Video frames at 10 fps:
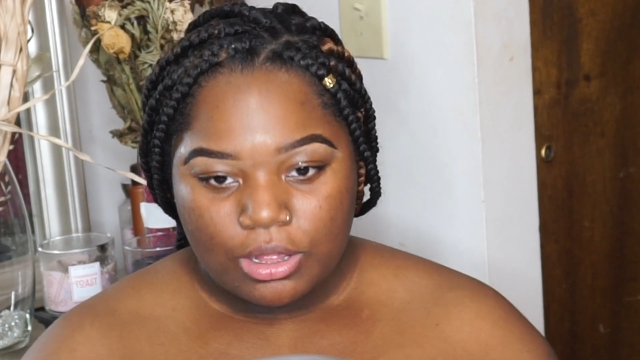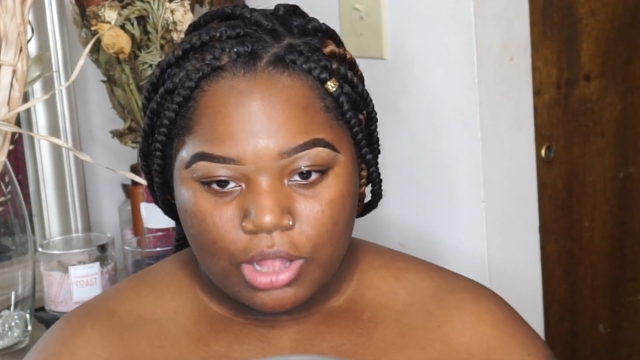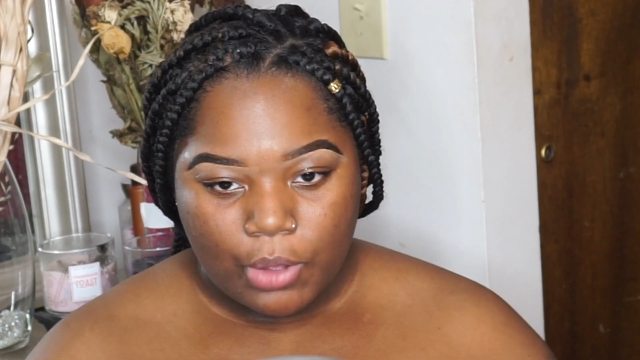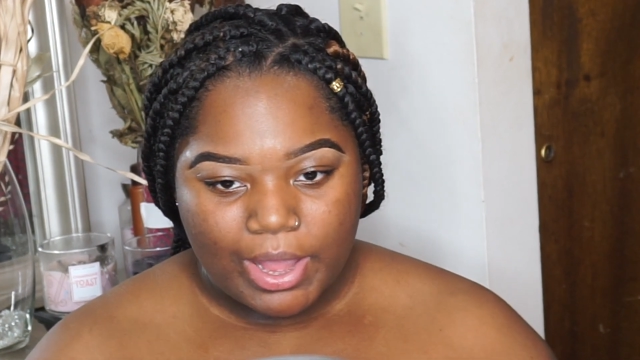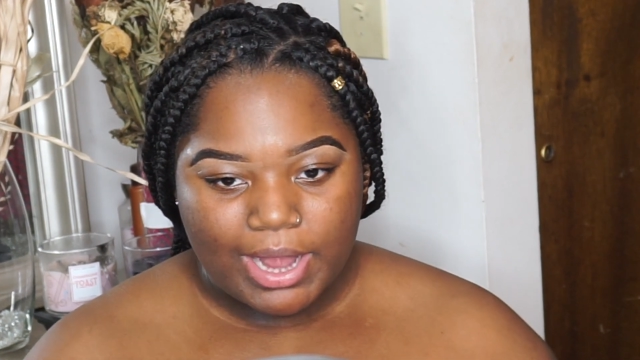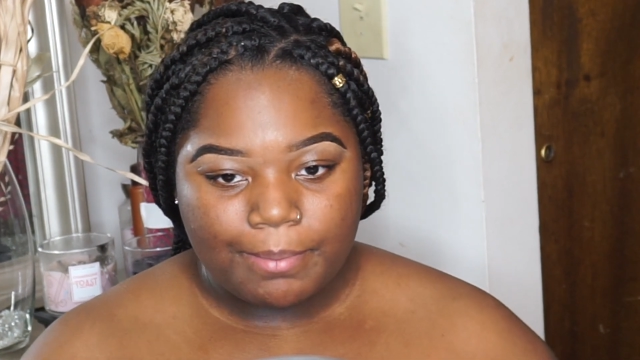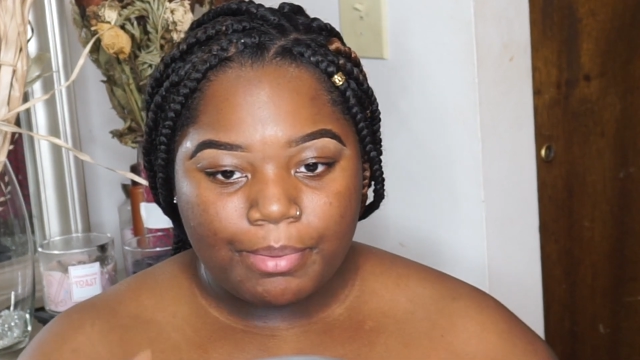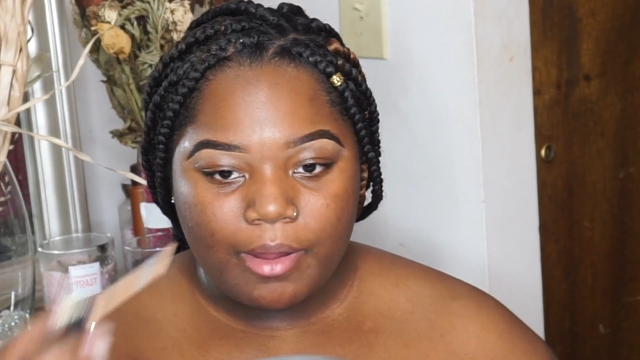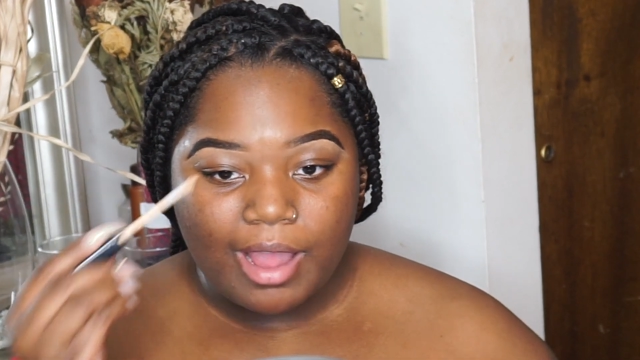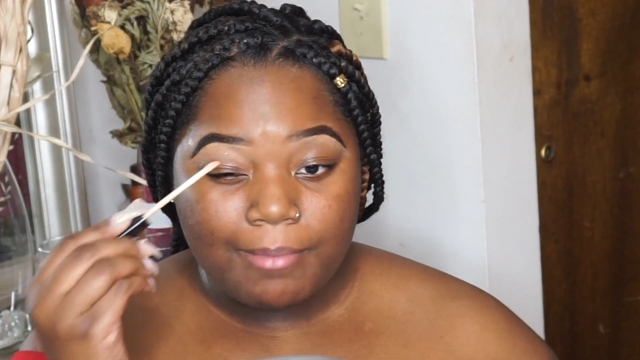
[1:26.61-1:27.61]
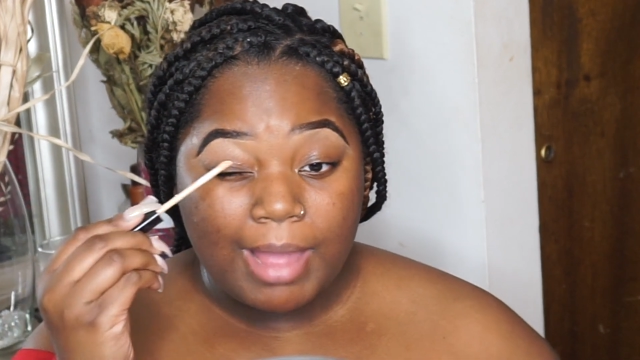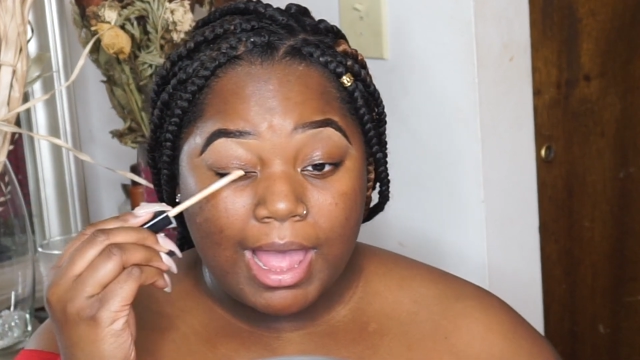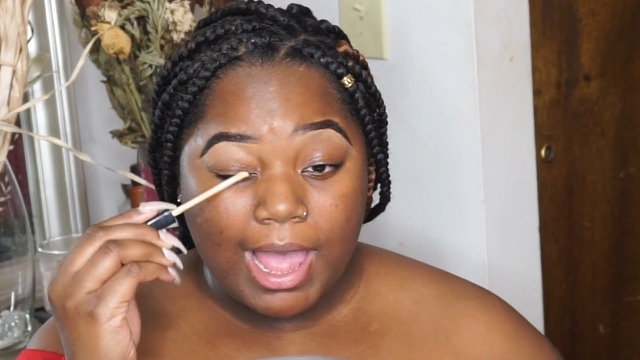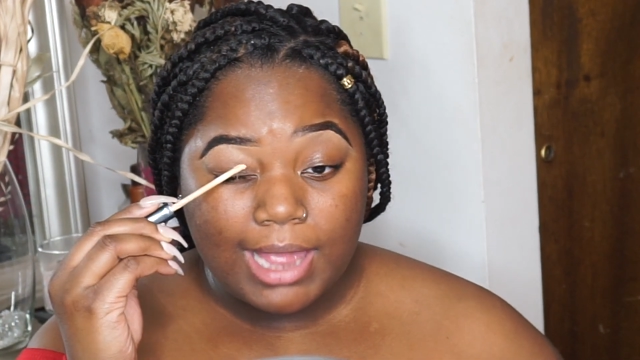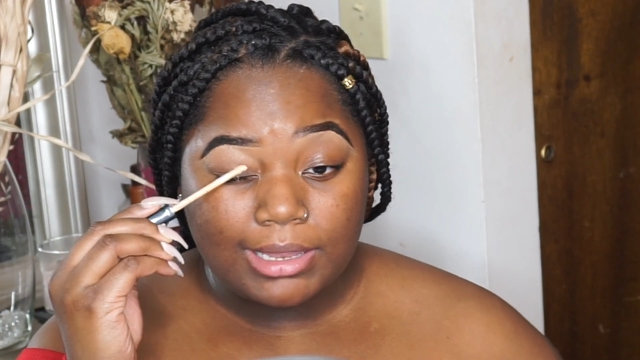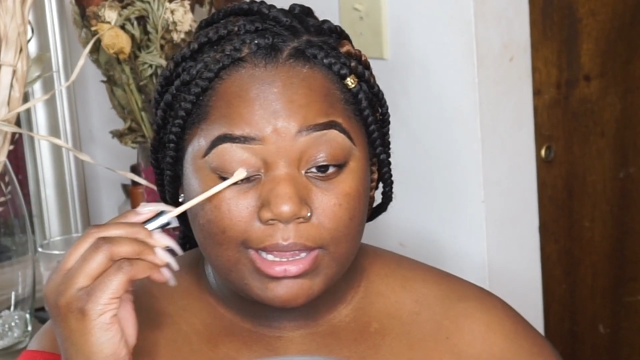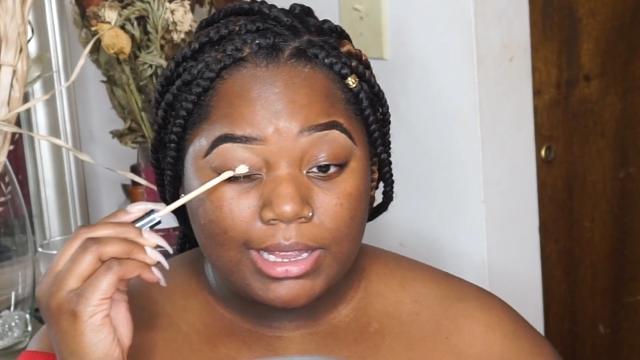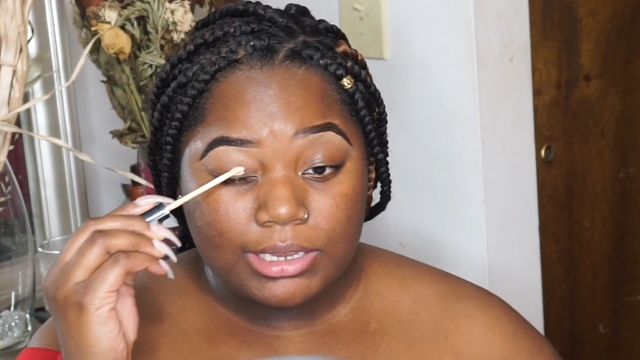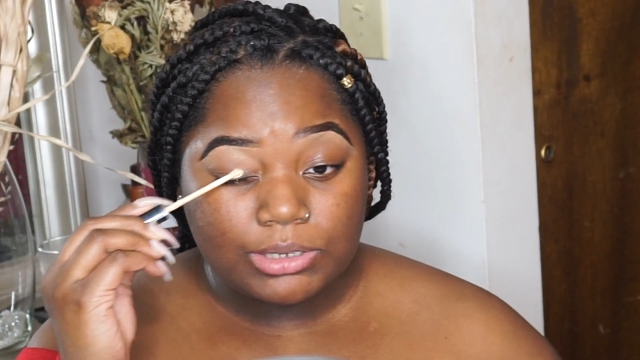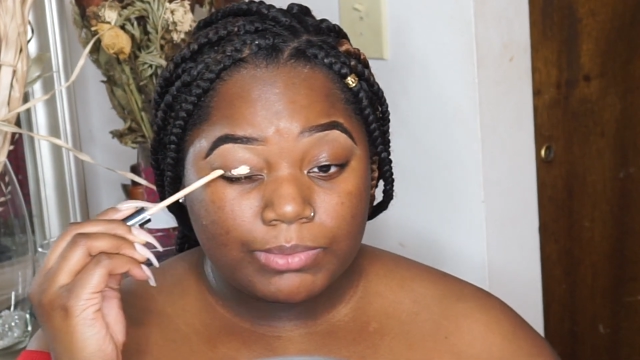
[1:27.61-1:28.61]
go ahead and prime my
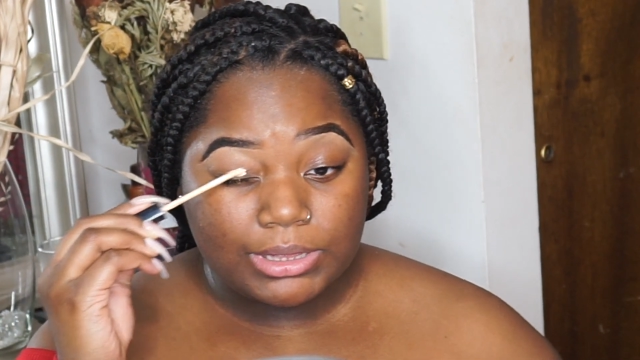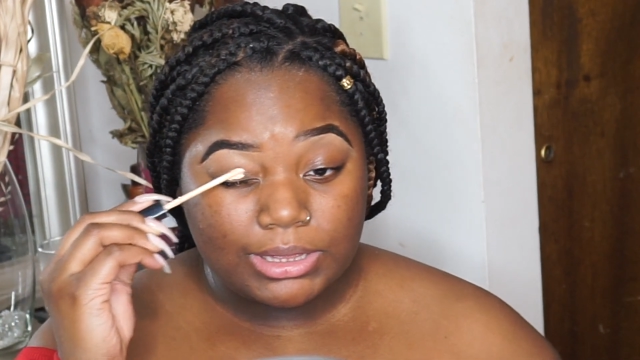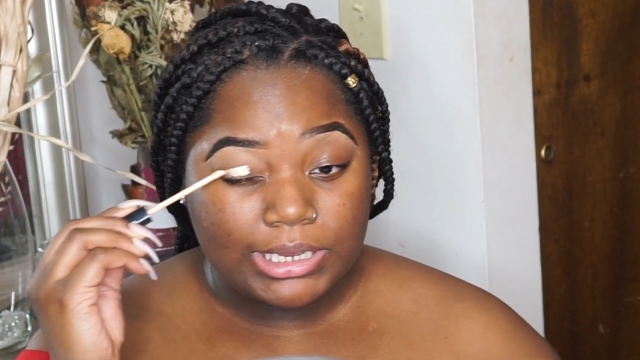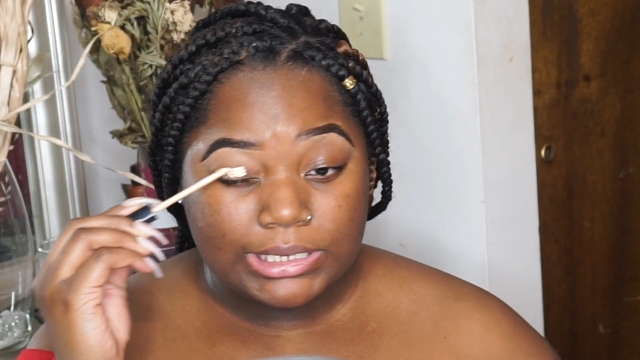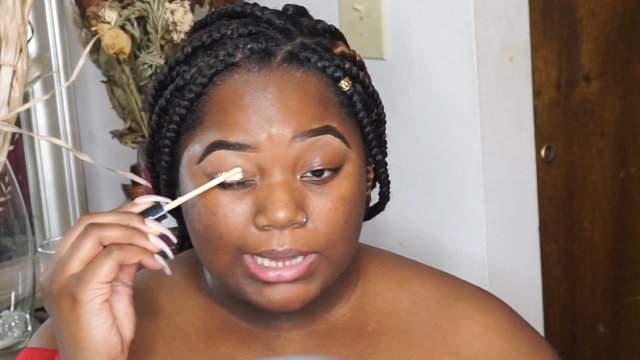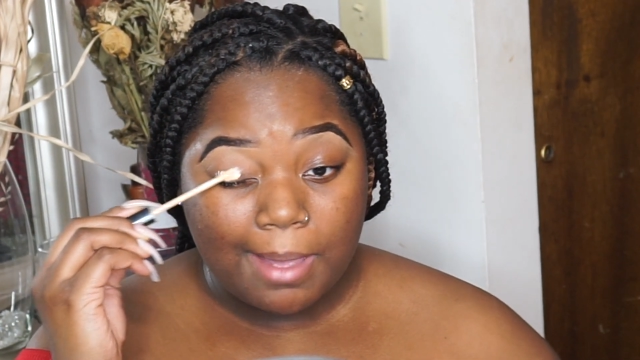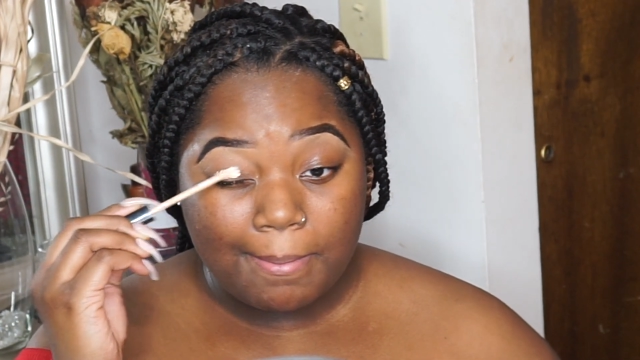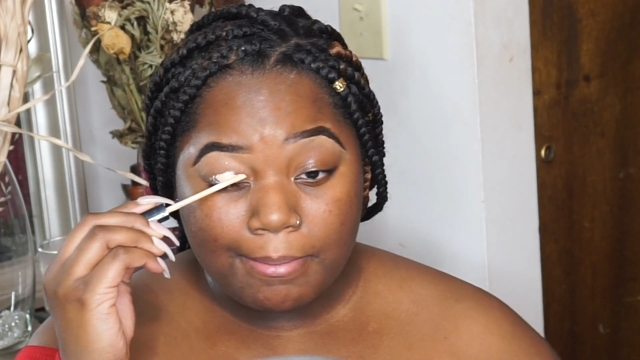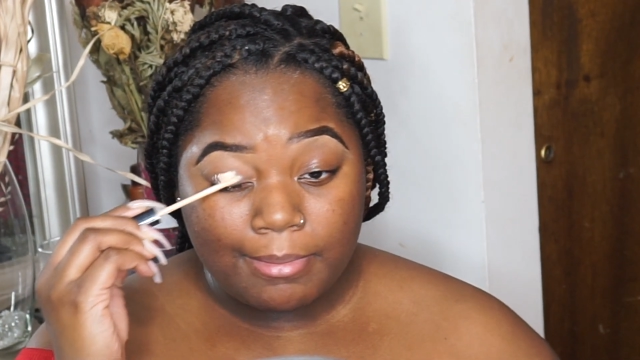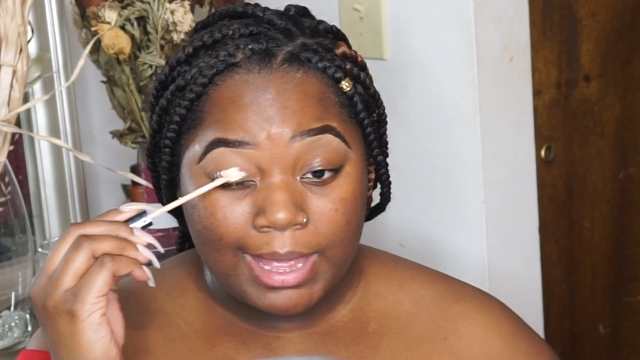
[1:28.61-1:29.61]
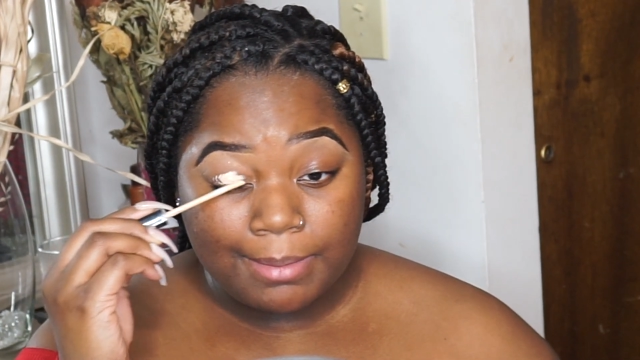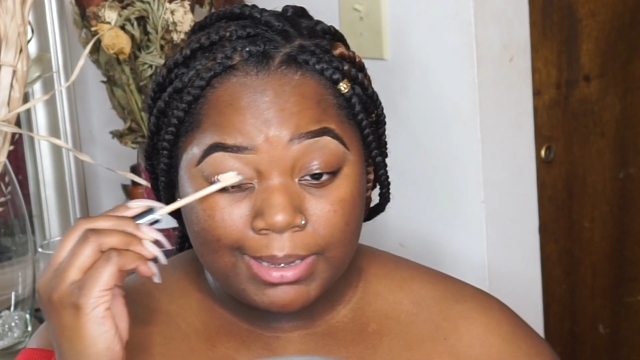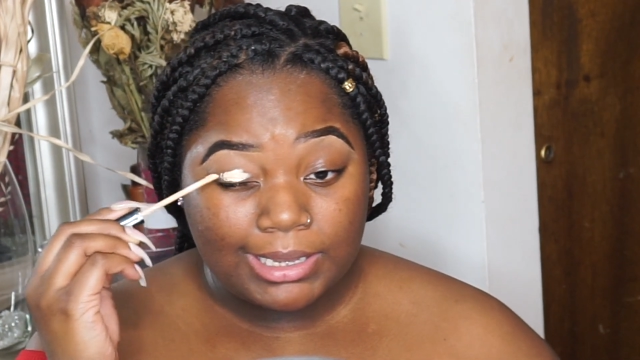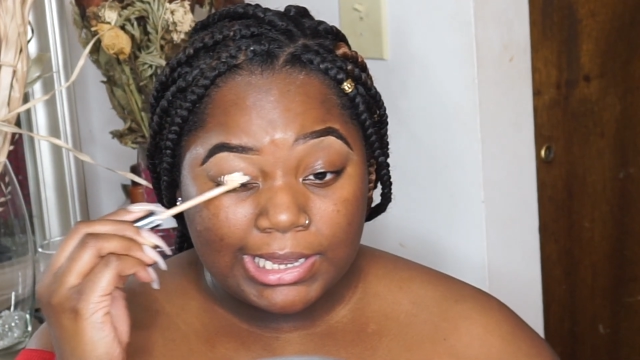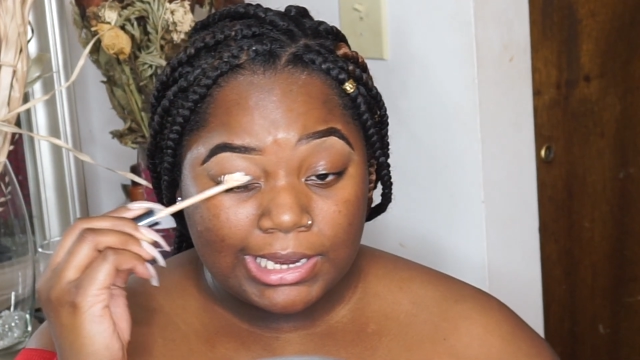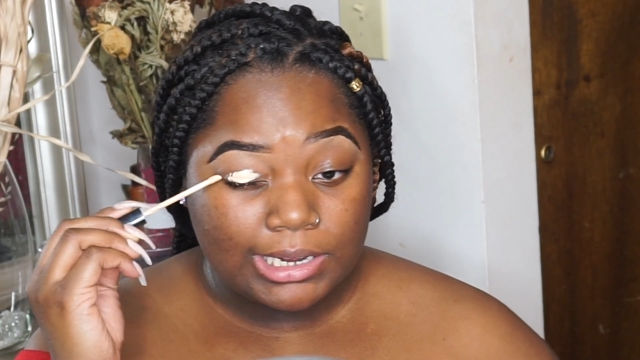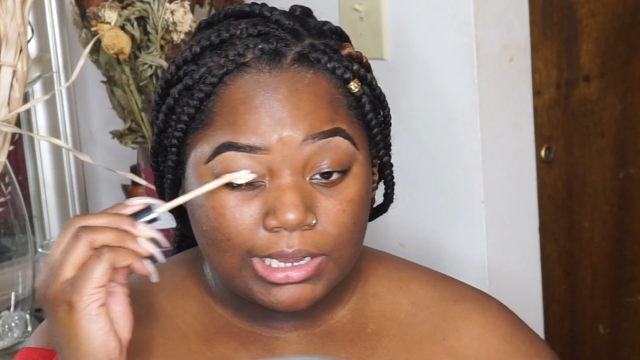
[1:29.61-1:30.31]
eyelids with this Maybelline